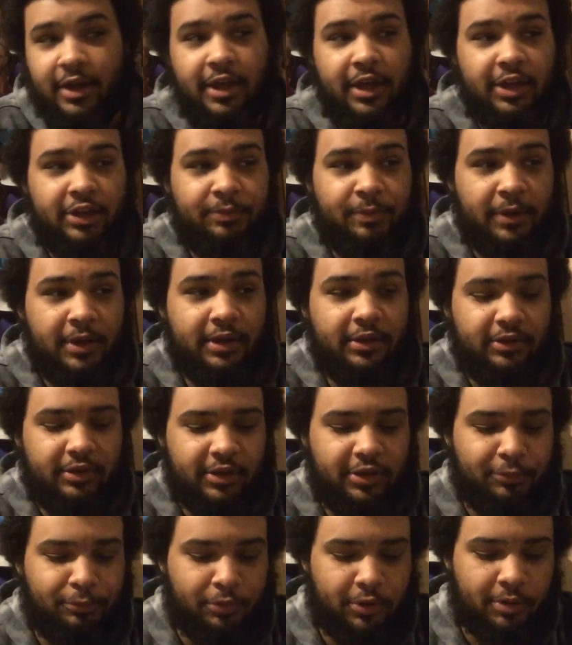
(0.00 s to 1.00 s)
He spends
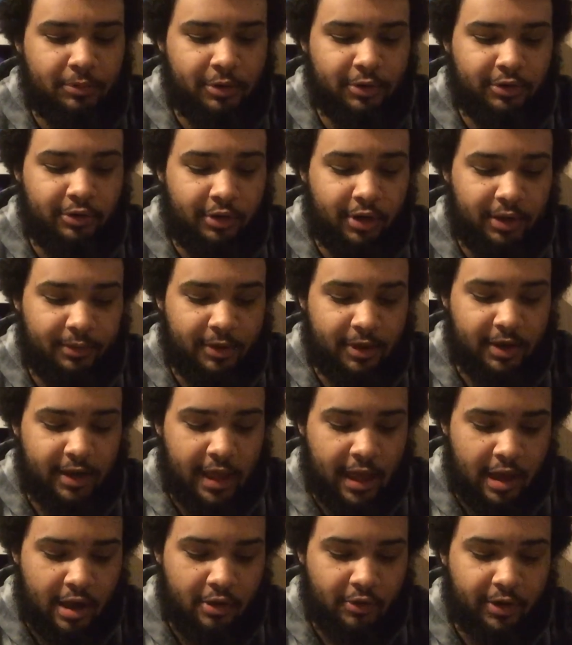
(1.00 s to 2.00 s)
this promo talking about
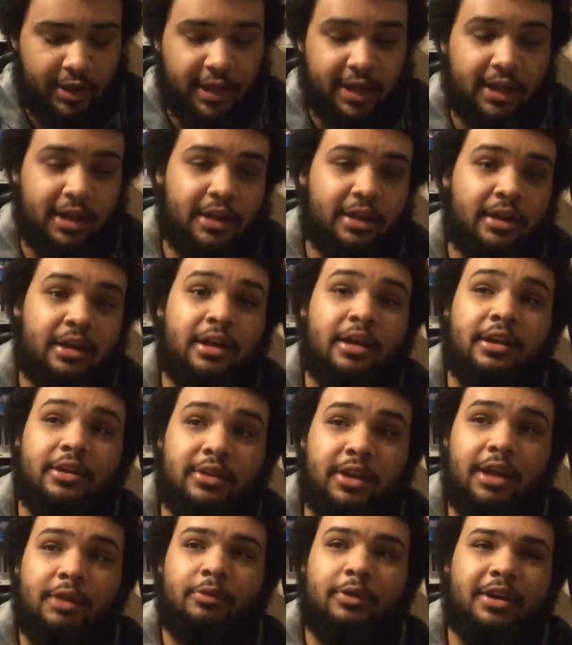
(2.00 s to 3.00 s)
how he
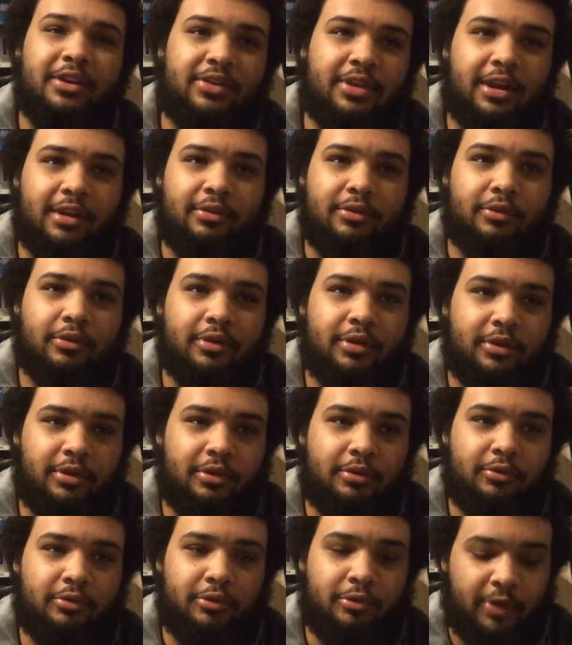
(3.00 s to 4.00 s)
did what he said he was going to
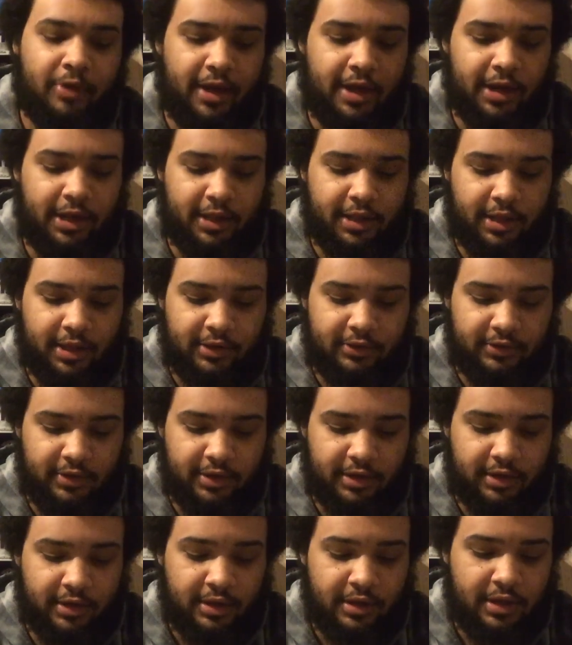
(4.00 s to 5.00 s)
do to Eddie
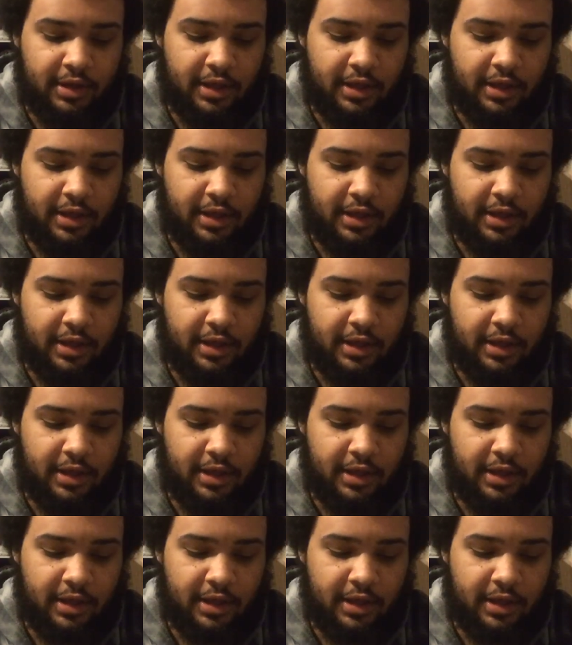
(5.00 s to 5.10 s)
Kingston,